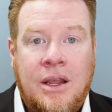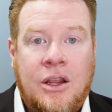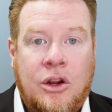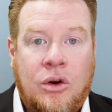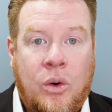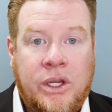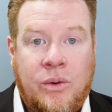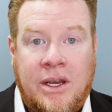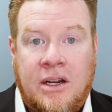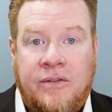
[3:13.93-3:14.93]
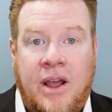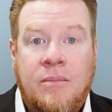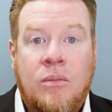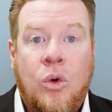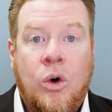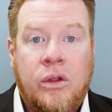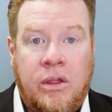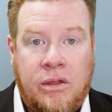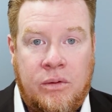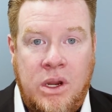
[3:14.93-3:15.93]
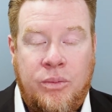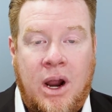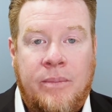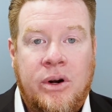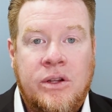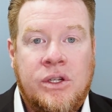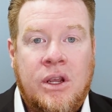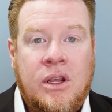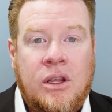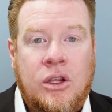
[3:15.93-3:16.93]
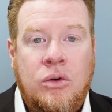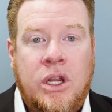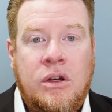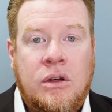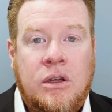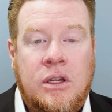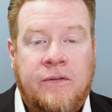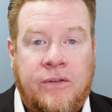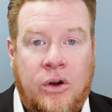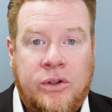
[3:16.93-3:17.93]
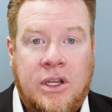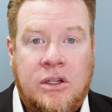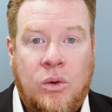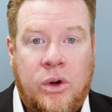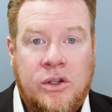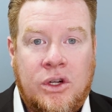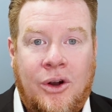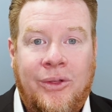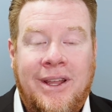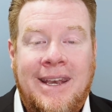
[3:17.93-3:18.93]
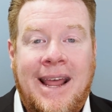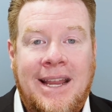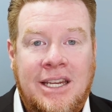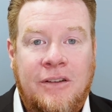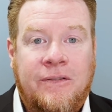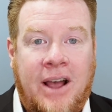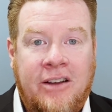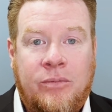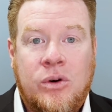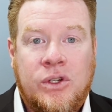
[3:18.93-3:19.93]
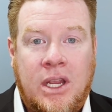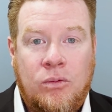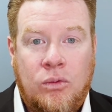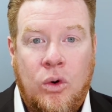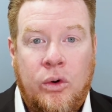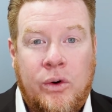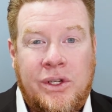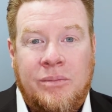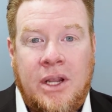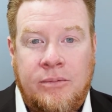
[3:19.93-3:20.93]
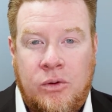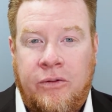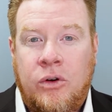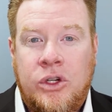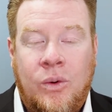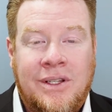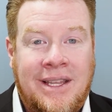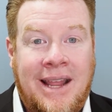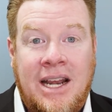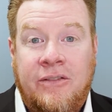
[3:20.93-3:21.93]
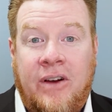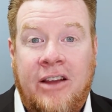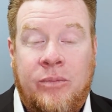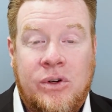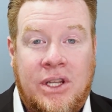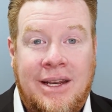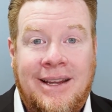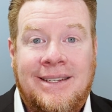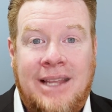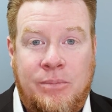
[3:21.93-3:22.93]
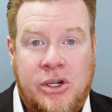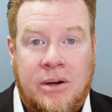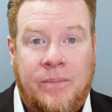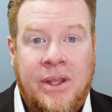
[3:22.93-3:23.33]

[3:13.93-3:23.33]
you're going to identify more than 3 properties, you can default into what is called the 95% rule, or sometimes referred to as the 95% exception.